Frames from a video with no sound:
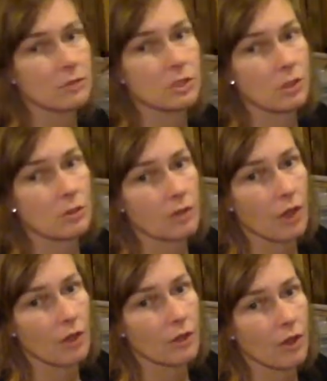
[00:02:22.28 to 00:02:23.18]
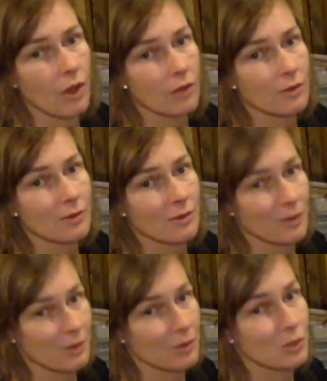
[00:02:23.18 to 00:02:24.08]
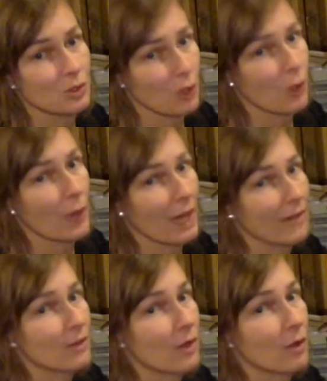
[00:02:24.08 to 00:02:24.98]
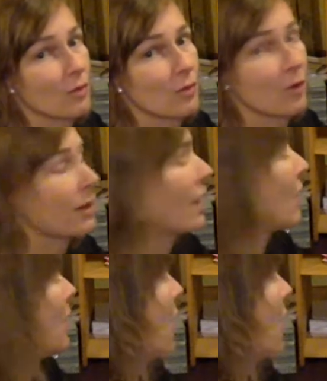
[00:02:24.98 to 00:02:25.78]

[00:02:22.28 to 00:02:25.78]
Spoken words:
Joe's got it now. So Joe has the cotton ball now.